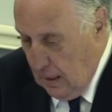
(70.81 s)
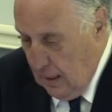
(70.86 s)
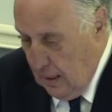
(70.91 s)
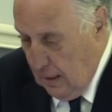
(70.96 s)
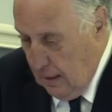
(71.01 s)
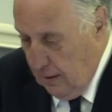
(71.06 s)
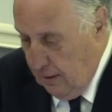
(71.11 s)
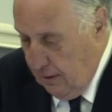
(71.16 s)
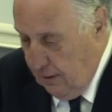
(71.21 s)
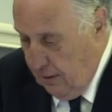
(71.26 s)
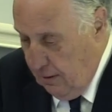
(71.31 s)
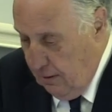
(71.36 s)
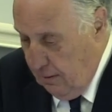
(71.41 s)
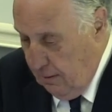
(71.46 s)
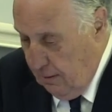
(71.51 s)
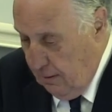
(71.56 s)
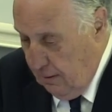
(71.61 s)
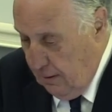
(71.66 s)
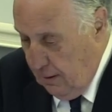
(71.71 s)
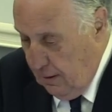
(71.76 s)
And
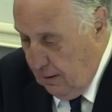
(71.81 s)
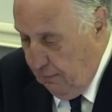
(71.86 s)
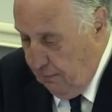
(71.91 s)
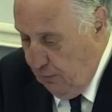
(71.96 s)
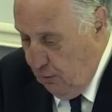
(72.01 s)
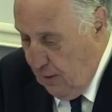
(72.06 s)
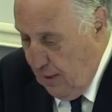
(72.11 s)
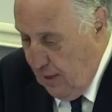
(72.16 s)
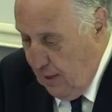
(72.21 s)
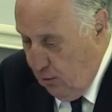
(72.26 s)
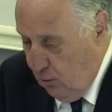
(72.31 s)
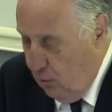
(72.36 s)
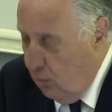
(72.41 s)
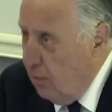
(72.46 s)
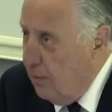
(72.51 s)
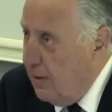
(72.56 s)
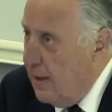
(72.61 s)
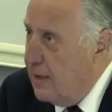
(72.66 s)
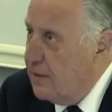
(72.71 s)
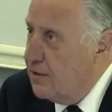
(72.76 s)
if you add
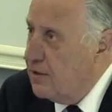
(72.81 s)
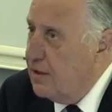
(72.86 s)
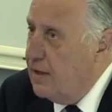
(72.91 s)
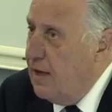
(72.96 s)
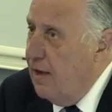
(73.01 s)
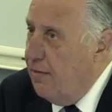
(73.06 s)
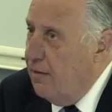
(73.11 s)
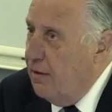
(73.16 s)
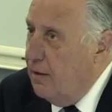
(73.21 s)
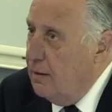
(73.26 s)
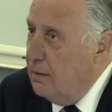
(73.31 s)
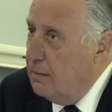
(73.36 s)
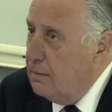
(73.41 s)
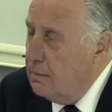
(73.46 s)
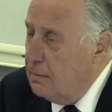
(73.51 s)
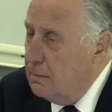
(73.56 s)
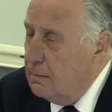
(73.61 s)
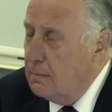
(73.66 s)
all that together,